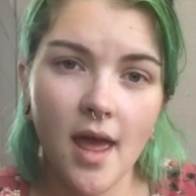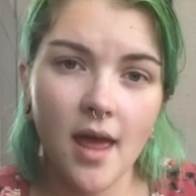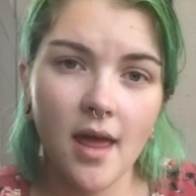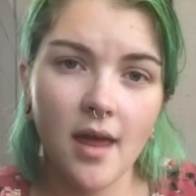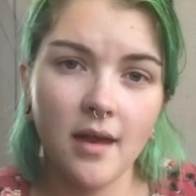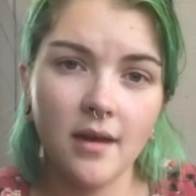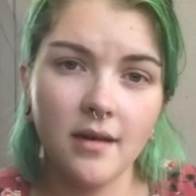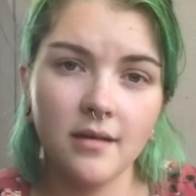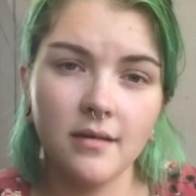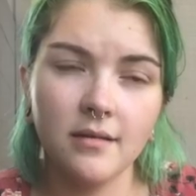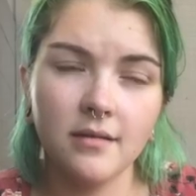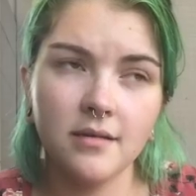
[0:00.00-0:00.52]

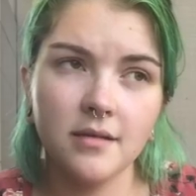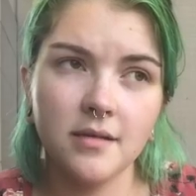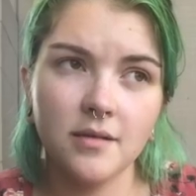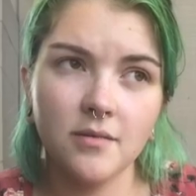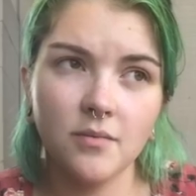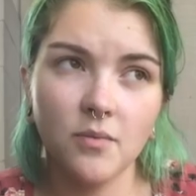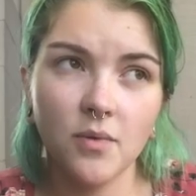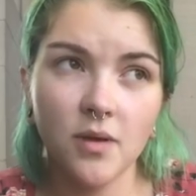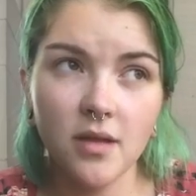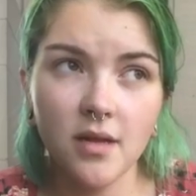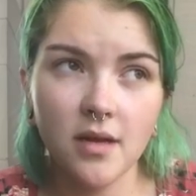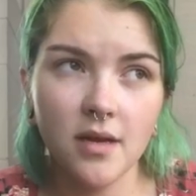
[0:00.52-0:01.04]
and
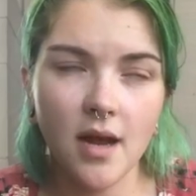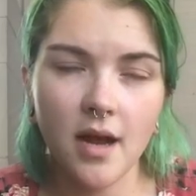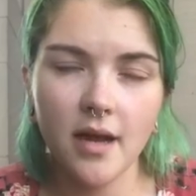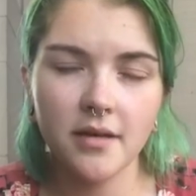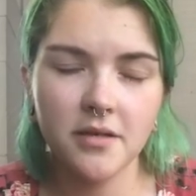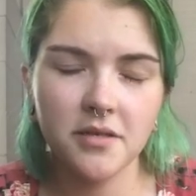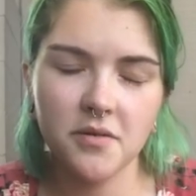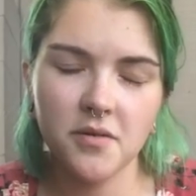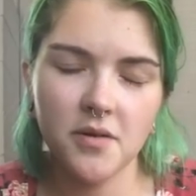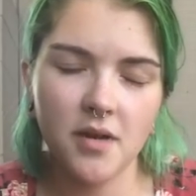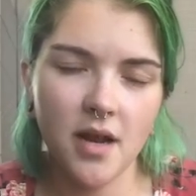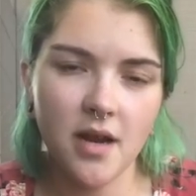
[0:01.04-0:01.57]
really
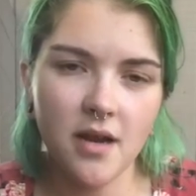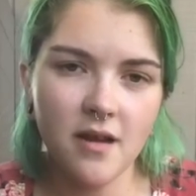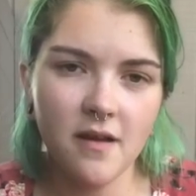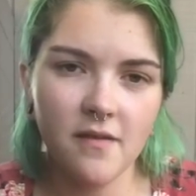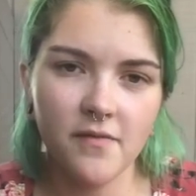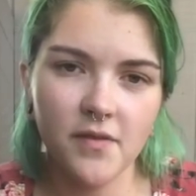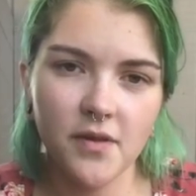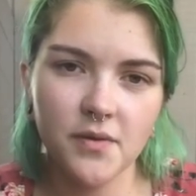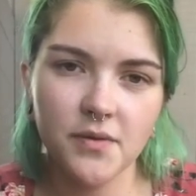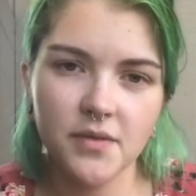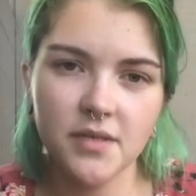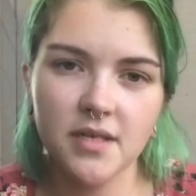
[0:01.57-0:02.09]
not doing any of
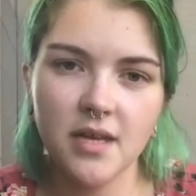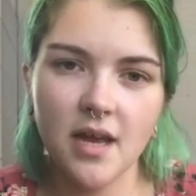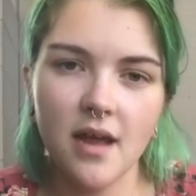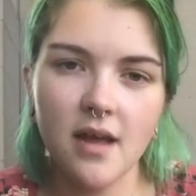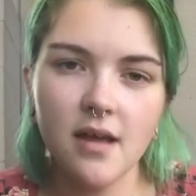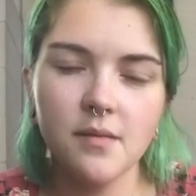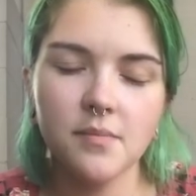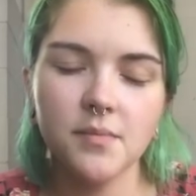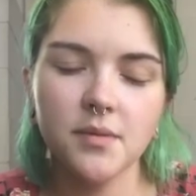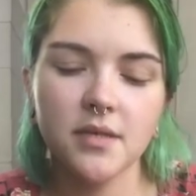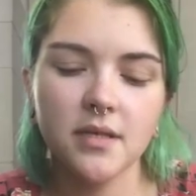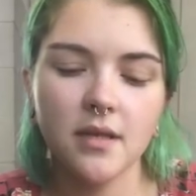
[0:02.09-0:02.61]
those
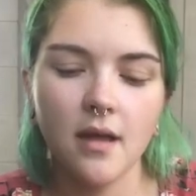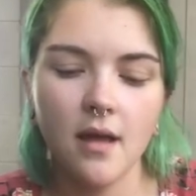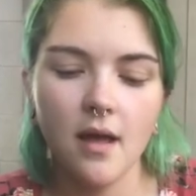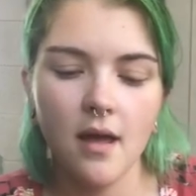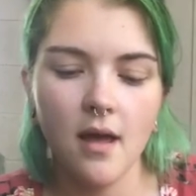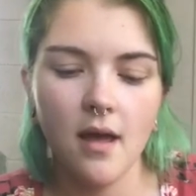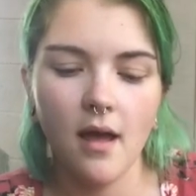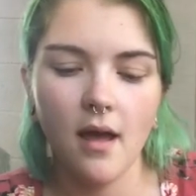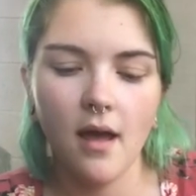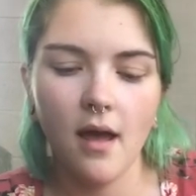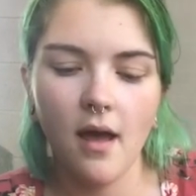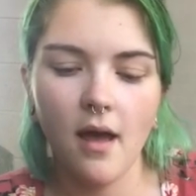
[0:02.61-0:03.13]
steps.
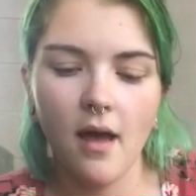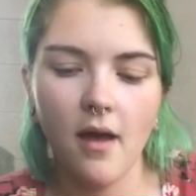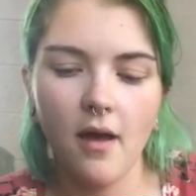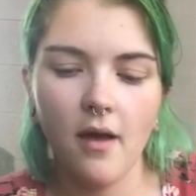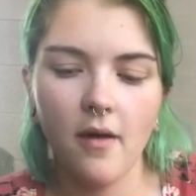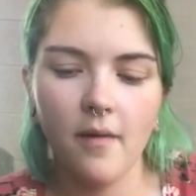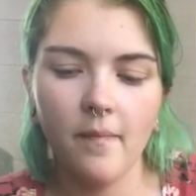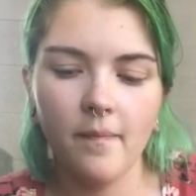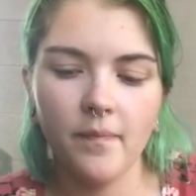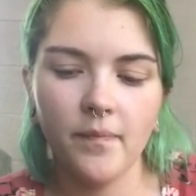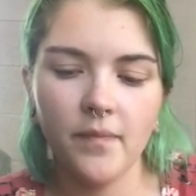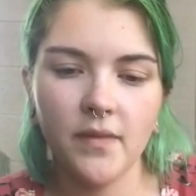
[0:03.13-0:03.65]

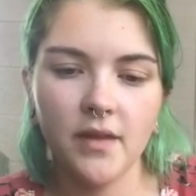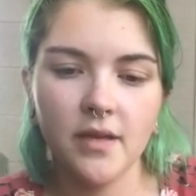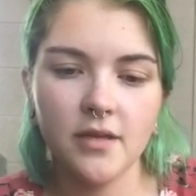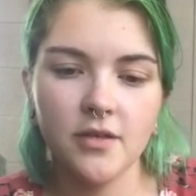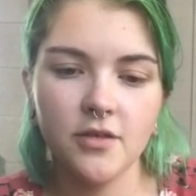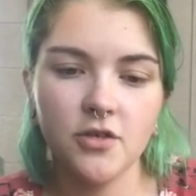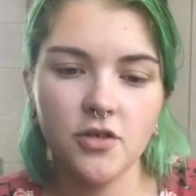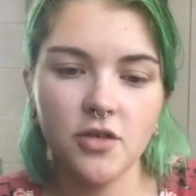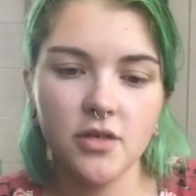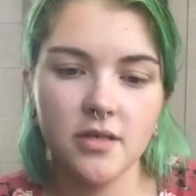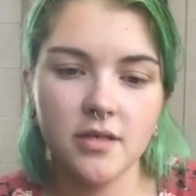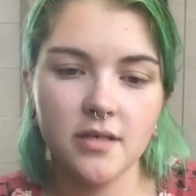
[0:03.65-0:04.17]

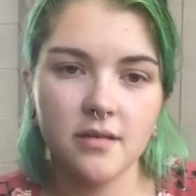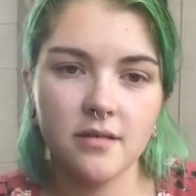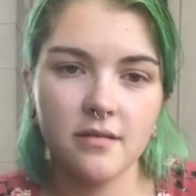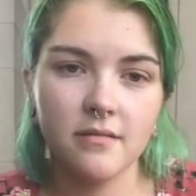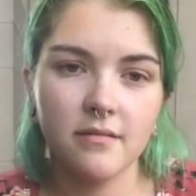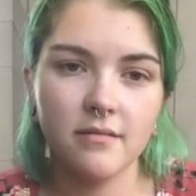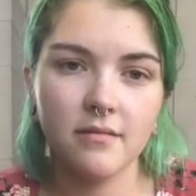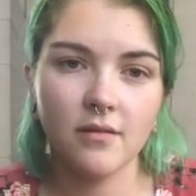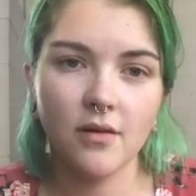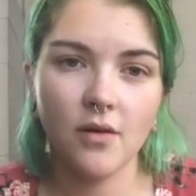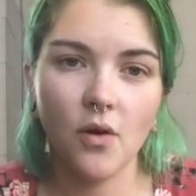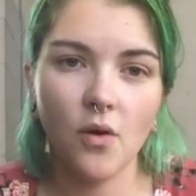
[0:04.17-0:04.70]
Just
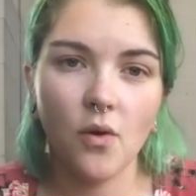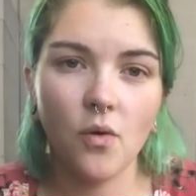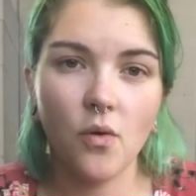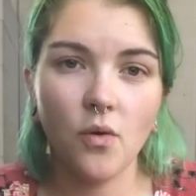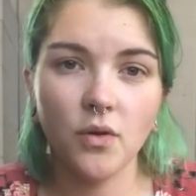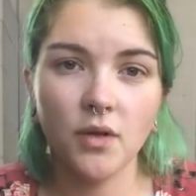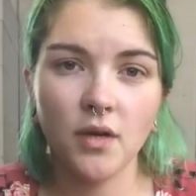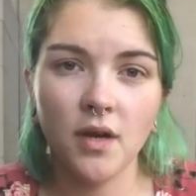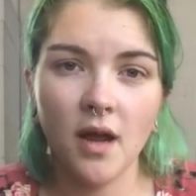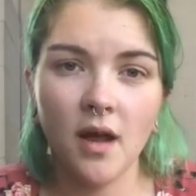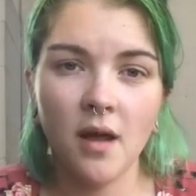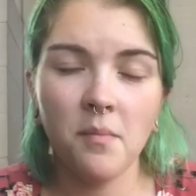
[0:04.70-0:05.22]

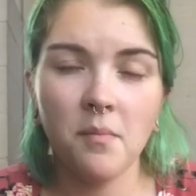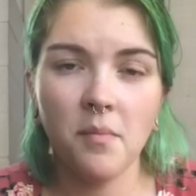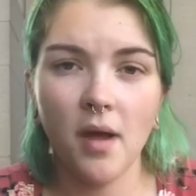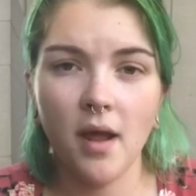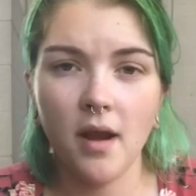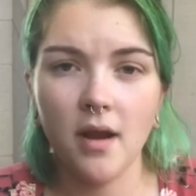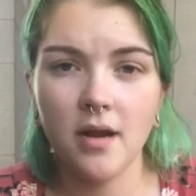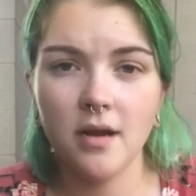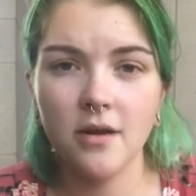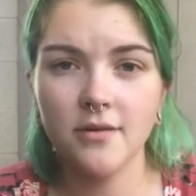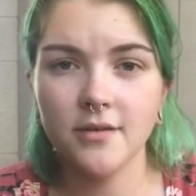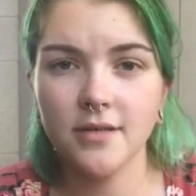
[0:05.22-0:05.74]
holding on,
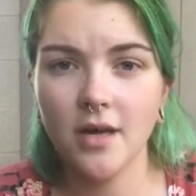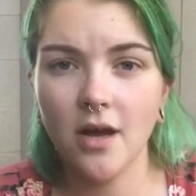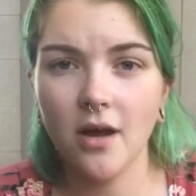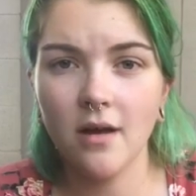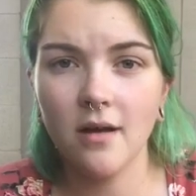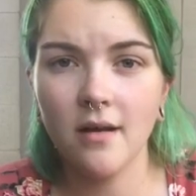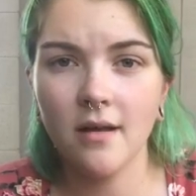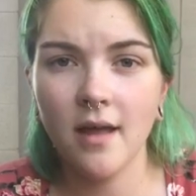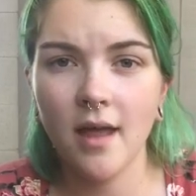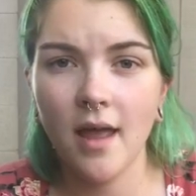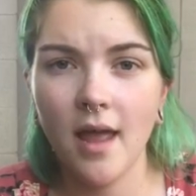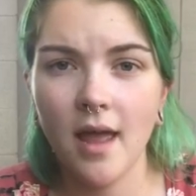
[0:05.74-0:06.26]
biting your
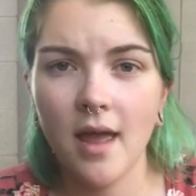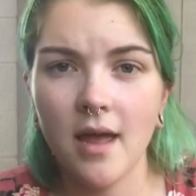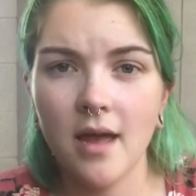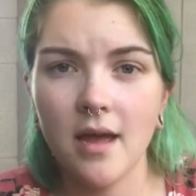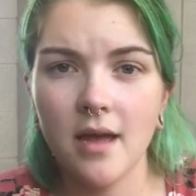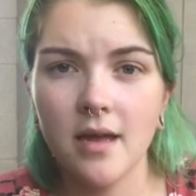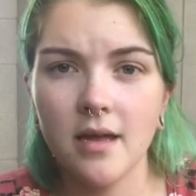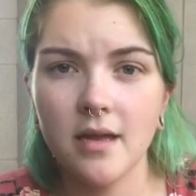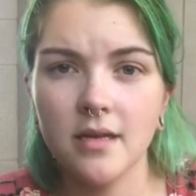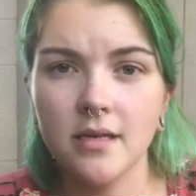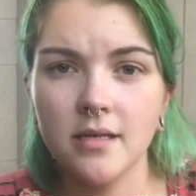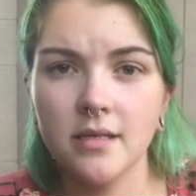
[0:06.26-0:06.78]
tongue,
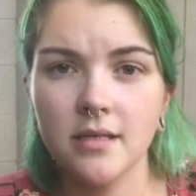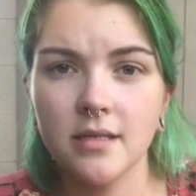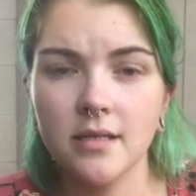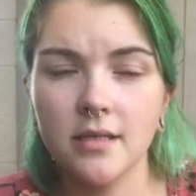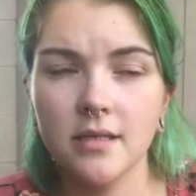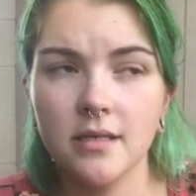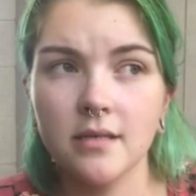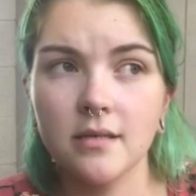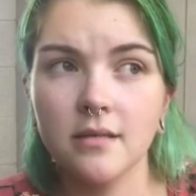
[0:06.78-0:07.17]
and